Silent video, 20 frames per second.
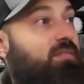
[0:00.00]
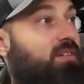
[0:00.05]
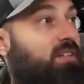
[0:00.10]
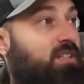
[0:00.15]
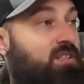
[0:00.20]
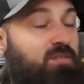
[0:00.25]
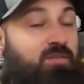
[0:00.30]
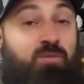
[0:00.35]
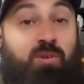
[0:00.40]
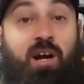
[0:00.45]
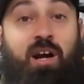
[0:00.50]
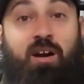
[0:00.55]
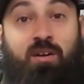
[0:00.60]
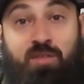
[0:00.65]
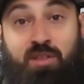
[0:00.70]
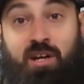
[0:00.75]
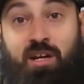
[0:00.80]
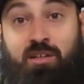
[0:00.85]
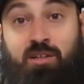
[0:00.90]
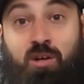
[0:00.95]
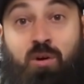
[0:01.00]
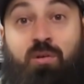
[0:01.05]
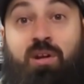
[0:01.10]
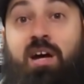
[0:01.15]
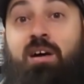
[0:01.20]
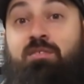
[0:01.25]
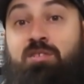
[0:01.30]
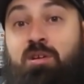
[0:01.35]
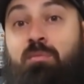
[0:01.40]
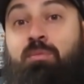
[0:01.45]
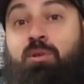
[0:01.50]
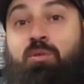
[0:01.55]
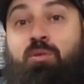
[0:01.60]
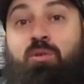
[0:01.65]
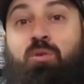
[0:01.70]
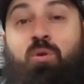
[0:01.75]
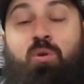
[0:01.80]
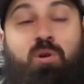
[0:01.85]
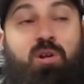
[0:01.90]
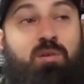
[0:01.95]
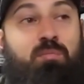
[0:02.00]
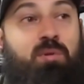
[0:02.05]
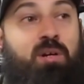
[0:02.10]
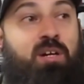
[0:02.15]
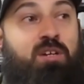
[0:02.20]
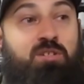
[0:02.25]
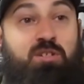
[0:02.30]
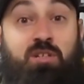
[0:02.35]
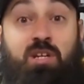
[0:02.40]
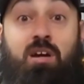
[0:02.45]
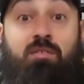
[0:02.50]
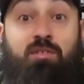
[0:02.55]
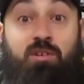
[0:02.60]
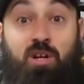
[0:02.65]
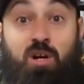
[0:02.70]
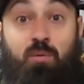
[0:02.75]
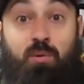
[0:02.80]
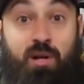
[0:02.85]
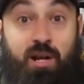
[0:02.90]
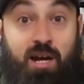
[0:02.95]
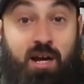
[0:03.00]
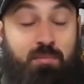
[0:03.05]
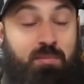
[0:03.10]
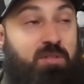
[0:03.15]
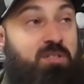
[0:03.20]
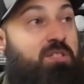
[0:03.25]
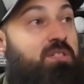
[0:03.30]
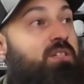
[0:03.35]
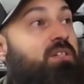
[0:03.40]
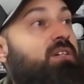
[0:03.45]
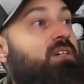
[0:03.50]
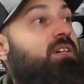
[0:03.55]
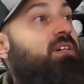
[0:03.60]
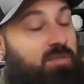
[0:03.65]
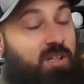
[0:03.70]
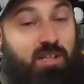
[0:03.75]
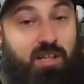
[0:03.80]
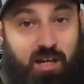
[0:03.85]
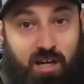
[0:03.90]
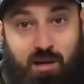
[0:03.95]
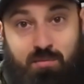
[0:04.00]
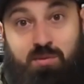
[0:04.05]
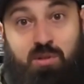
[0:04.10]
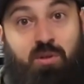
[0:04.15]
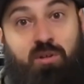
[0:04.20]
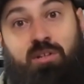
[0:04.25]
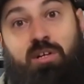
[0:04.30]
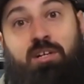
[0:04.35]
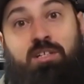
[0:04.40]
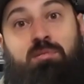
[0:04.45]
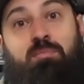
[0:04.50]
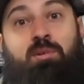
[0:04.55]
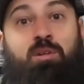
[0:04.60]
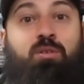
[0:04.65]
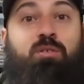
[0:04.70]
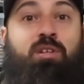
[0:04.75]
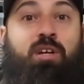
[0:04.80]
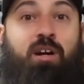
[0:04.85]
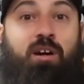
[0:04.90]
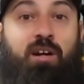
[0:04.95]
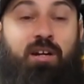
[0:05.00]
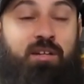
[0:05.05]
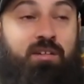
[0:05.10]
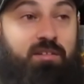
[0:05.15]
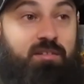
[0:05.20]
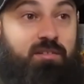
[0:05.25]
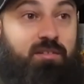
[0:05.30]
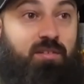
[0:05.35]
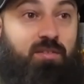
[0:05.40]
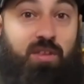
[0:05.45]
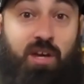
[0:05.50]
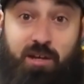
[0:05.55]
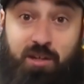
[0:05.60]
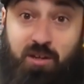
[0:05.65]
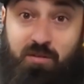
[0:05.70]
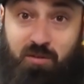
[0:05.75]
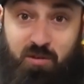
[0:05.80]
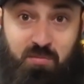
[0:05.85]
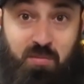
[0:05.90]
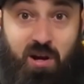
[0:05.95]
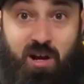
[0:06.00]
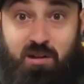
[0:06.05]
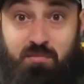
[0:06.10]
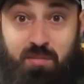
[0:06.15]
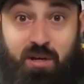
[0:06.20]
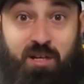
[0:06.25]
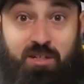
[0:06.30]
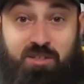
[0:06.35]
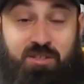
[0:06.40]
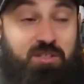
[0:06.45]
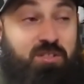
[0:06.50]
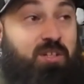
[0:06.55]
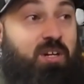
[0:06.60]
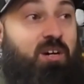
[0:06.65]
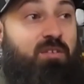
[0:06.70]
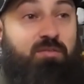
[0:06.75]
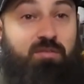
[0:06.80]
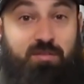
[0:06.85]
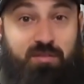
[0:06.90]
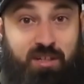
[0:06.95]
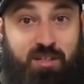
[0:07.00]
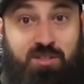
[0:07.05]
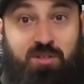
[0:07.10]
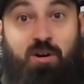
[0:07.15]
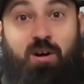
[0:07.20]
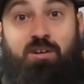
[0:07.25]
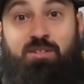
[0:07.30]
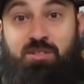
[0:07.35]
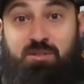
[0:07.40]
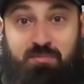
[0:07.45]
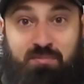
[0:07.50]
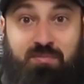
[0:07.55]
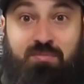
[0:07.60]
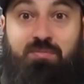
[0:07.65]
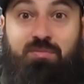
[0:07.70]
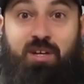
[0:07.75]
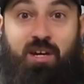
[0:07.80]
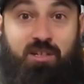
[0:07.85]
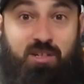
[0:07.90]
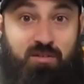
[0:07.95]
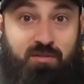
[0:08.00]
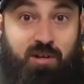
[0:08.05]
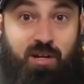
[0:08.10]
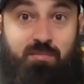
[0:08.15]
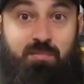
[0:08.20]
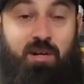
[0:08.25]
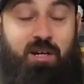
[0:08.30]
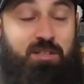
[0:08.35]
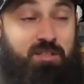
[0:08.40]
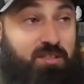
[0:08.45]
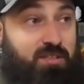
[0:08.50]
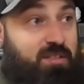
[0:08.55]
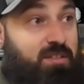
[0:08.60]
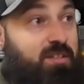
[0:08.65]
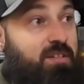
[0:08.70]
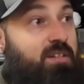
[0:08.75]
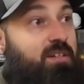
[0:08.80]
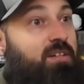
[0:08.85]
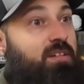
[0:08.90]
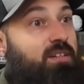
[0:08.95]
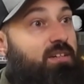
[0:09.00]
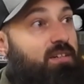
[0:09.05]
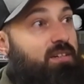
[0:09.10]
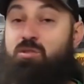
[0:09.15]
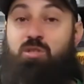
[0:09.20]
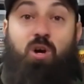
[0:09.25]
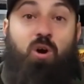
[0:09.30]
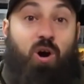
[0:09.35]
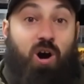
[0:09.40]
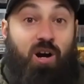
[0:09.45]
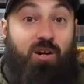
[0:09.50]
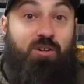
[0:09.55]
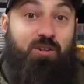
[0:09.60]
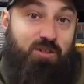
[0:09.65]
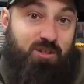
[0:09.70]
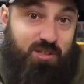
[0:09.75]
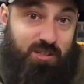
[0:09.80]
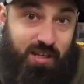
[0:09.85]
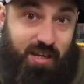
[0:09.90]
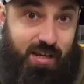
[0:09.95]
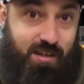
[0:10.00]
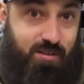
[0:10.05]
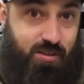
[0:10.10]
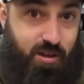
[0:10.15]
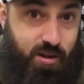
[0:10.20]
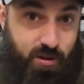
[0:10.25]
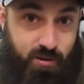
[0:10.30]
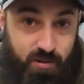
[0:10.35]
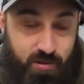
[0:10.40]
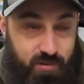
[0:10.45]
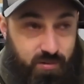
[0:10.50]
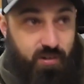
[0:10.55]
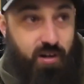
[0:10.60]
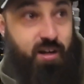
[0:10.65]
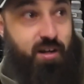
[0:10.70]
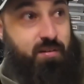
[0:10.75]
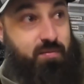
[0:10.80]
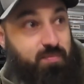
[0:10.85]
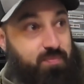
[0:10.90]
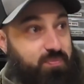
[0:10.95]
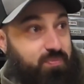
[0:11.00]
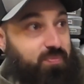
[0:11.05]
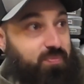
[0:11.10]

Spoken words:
It's rare that I don't have something recording because you never know what happens. But absolutely nice to meet you, Terry. Thank you for buying baits and stuff. That's awesome. Thank you very much. So understand, though, right?